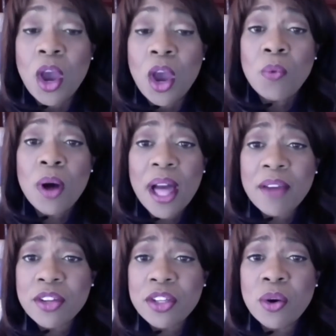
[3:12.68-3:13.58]
Well,
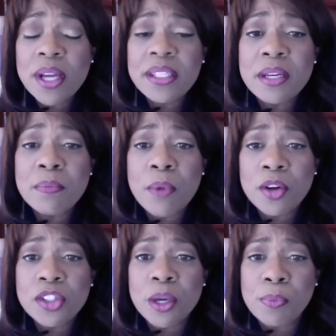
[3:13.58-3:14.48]
Evan, you know, I didn't
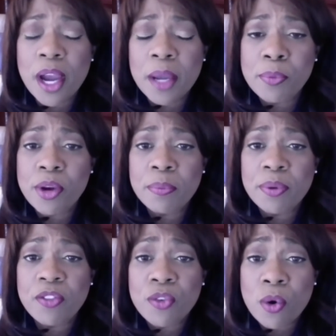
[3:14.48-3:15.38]
march in a pride parade
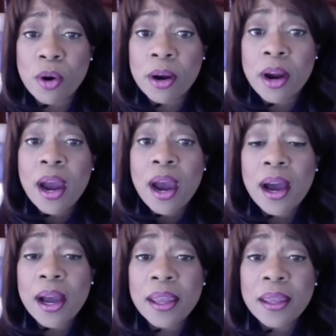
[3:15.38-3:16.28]
before
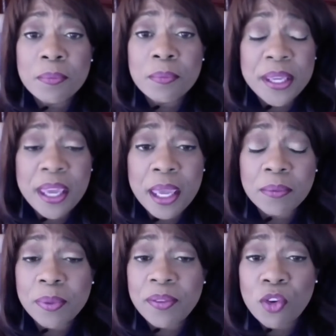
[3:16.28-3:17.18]
I
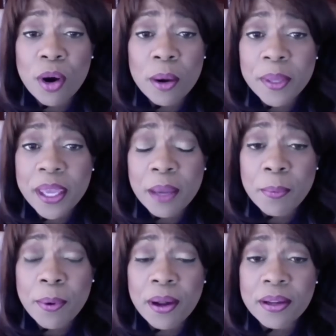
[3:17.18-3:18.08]
became
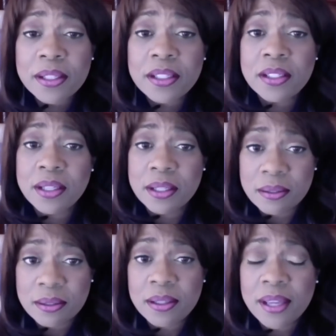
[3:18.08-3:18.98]
a politician
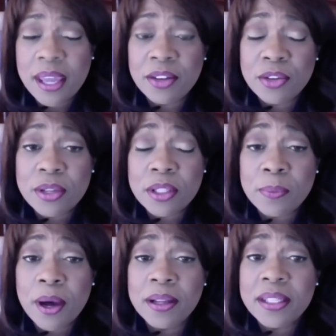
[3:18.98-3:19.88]
and entered into
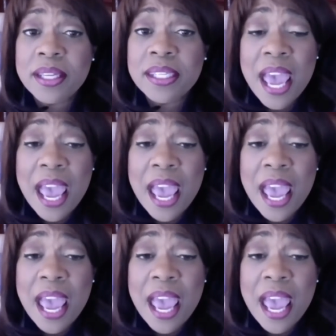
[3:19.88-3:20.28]
politics.